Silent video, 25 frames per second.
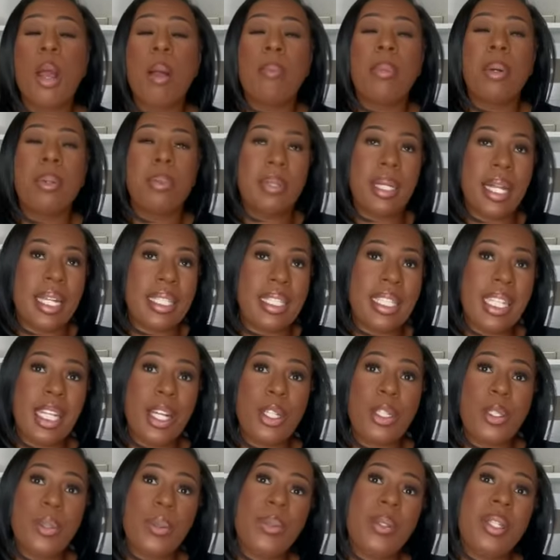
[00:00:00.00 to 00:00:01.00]
But when I
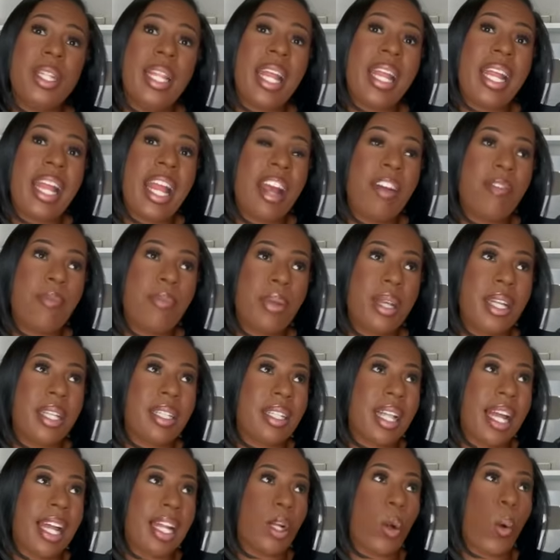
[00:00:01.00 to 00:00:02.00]
tell you they have been
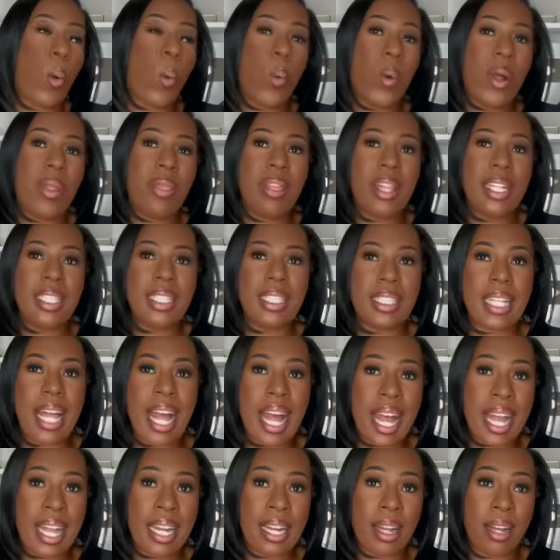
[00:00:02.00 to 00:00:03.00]
like on the
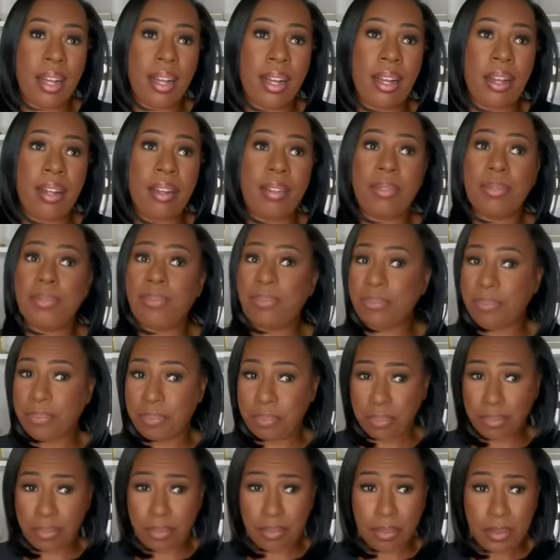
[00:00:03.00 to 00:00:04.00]
side of
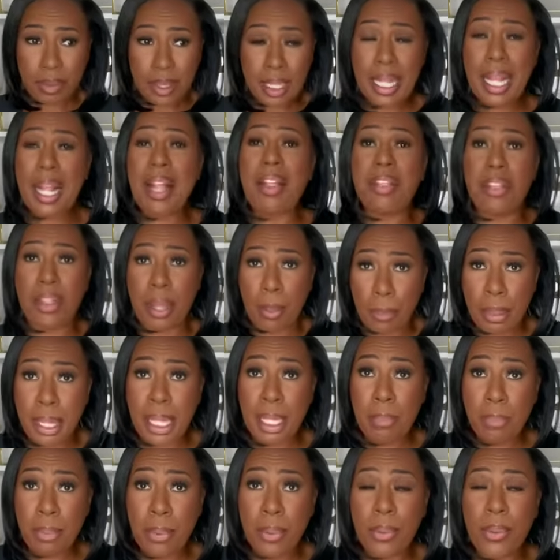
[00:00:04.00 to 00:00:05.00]
the
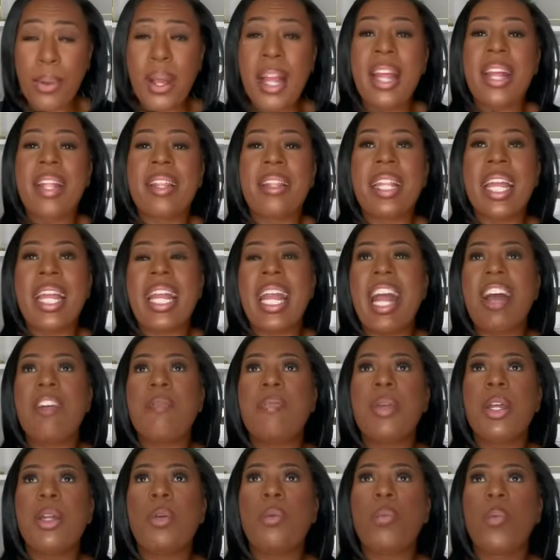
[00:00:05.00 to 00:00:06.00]
people, they have
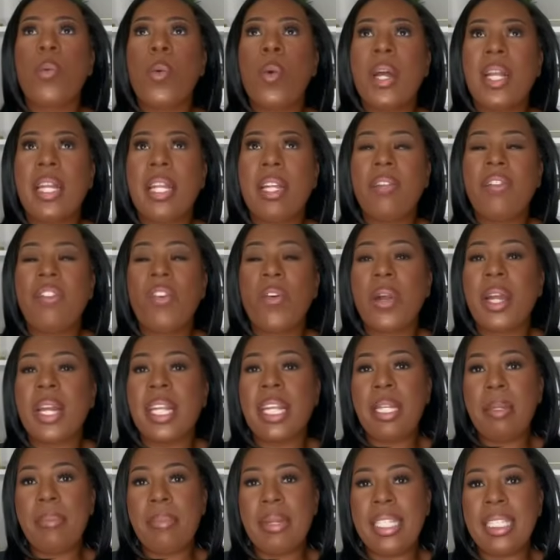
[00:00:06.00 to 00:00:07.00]
been wanting for
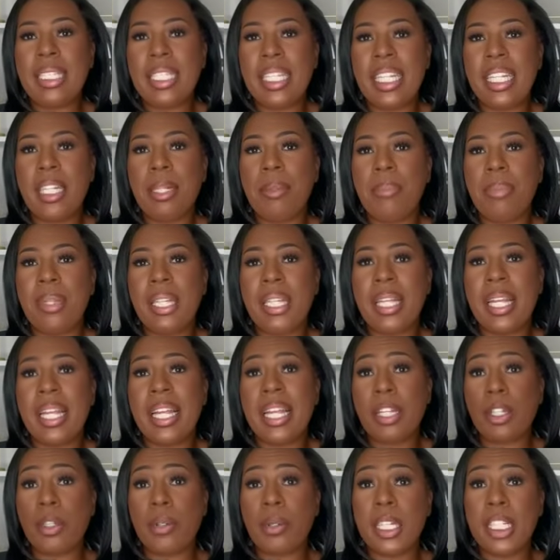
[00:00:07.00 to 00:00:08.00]
E B T to be
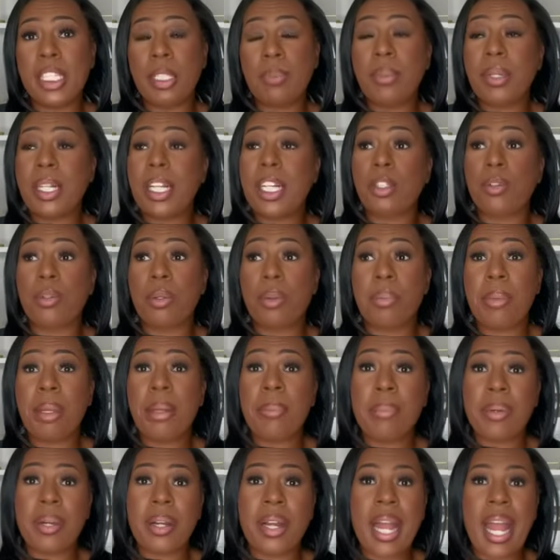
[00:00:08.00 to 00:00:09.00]
increased, because
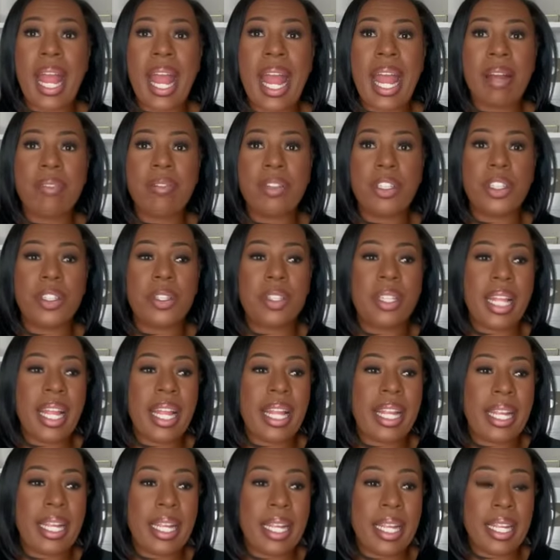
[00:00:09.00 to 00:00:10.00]
remember, after
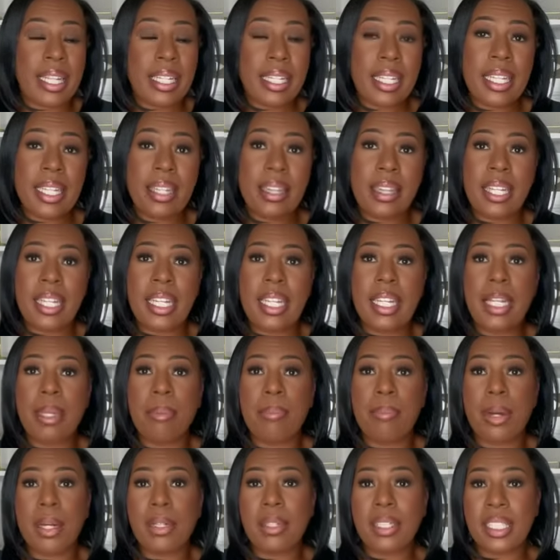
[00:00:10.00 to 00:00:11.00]
they ended the
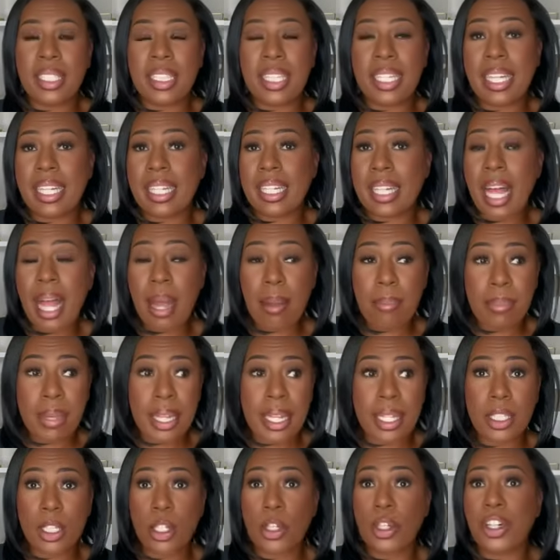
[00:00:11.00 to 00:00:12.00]
emergency
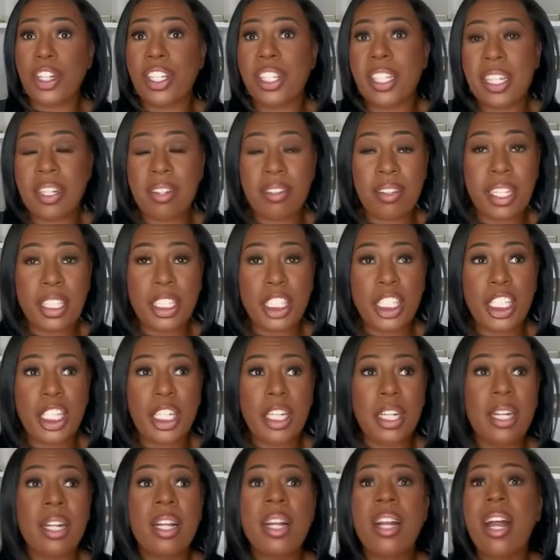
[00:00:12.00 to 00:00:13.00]
allotment earlier this
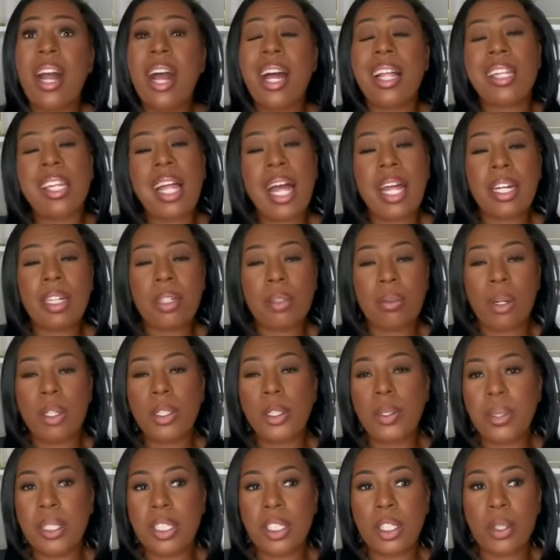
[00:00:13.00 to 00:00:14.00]
year, a lot of
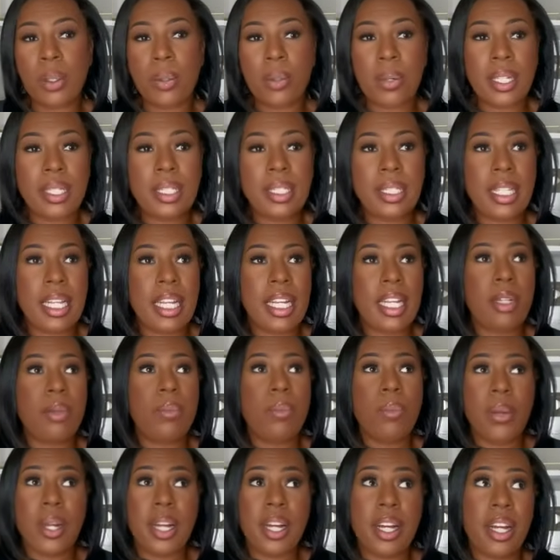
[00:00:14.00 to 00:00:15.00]
grocery stores seen
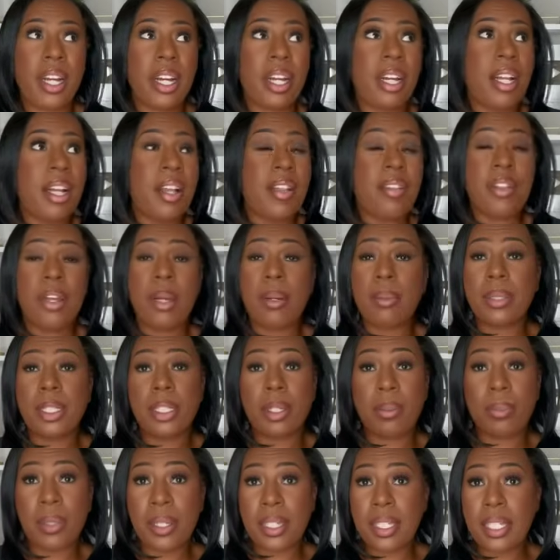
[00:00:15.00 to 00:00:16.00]
where there was
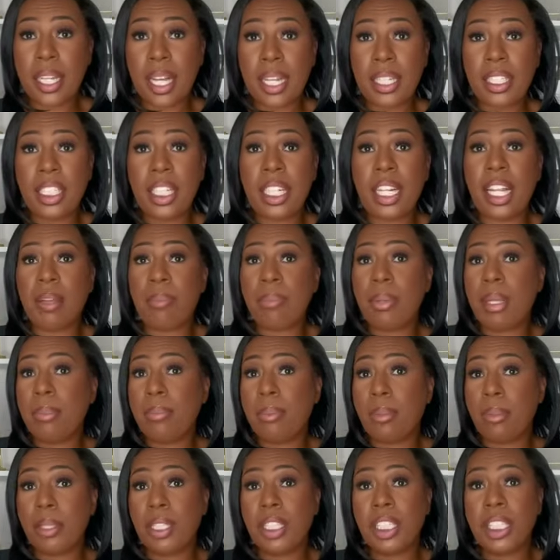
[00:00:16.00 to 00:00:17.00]
a reduction in
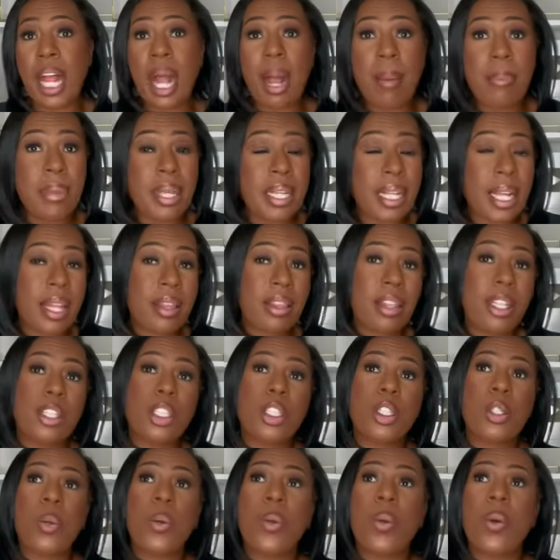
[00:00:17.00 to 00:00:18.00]
people shopping at the
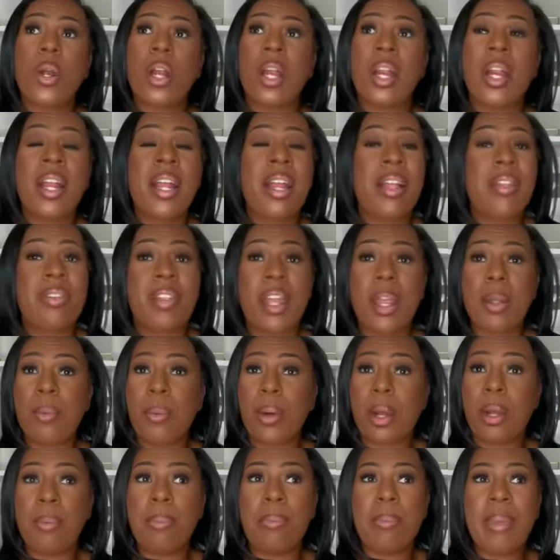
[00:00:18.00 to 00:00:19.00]
store. They
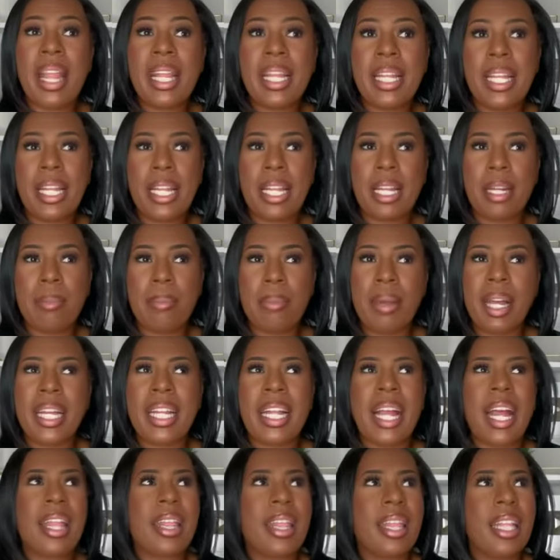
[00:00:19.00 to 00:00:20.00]
weren't making any
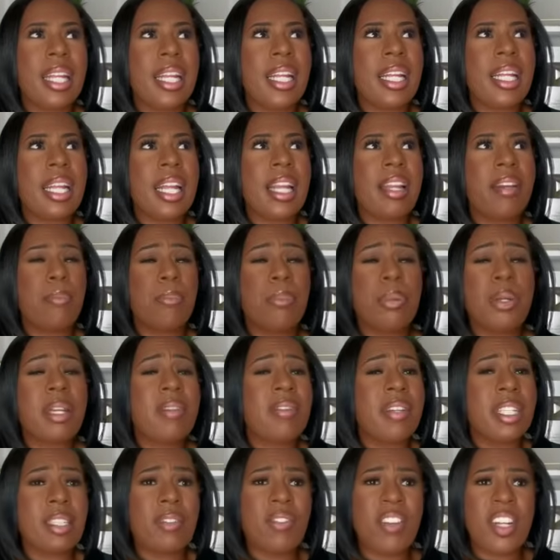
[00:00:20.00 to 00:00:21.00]
money. I think in
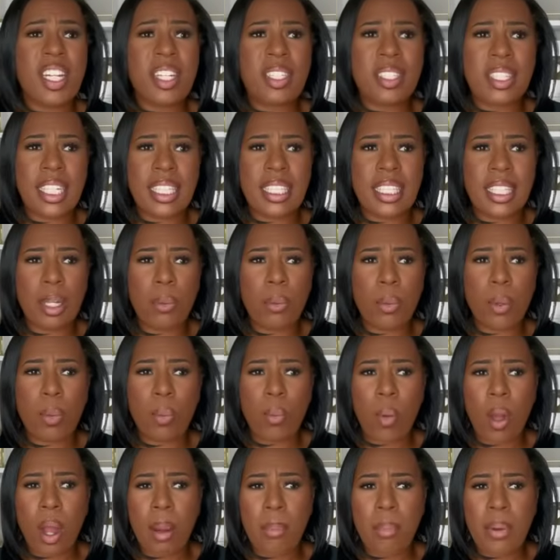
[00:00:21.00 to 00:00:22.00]
previous videos I said, well,
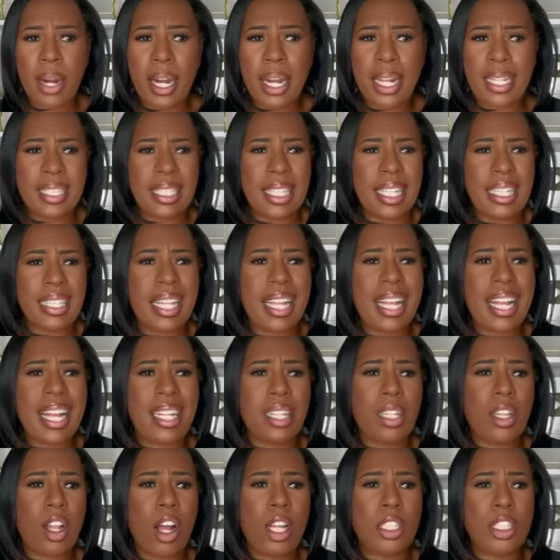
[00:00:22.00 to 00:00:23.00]
Walmart had said they had
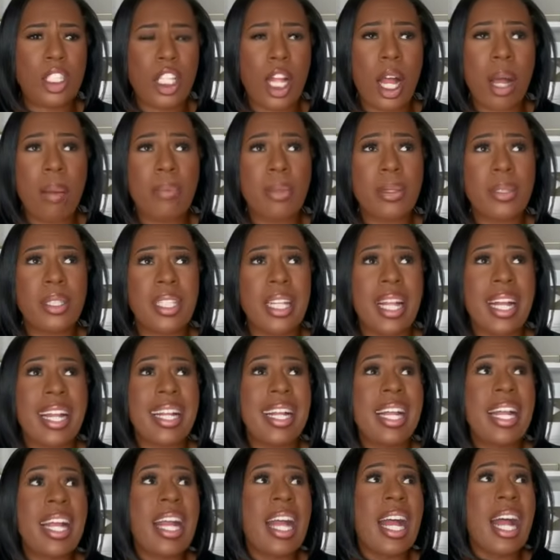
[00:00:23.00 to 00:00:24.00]
lost almost like
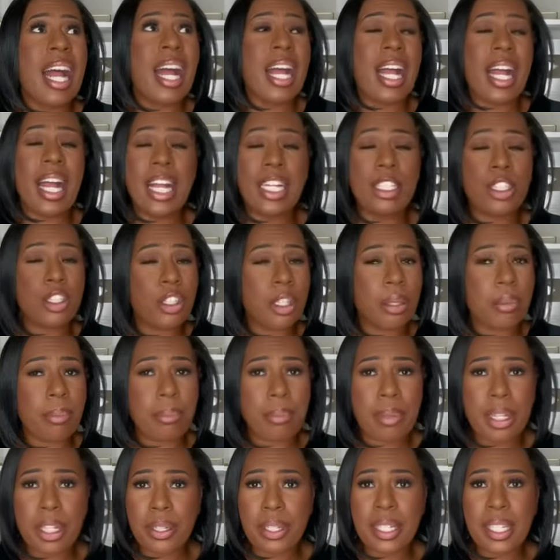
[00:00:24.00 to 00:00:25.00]
a hundred
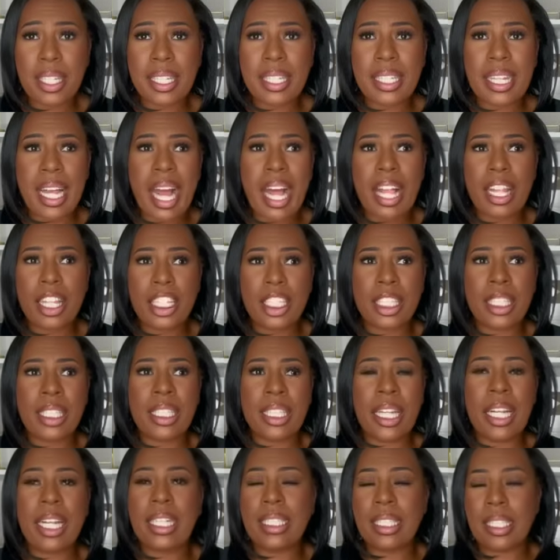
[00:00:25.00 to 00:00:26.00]
million dollars
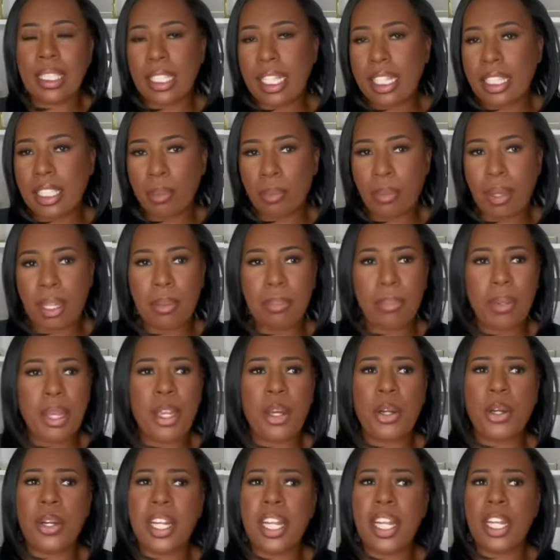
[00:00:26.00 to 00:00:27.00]
in a six-month
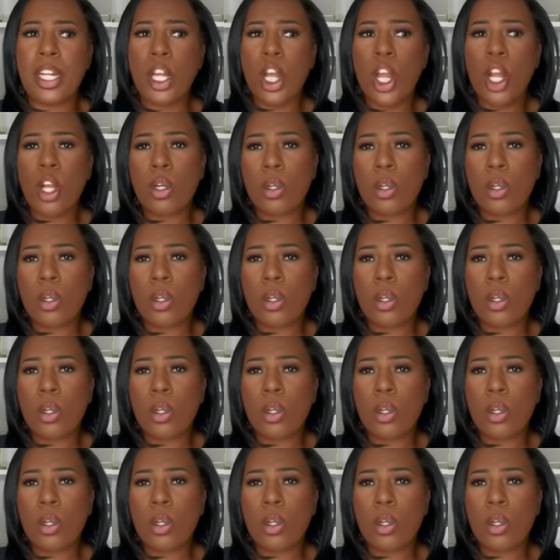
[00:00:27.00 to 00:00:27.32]
period.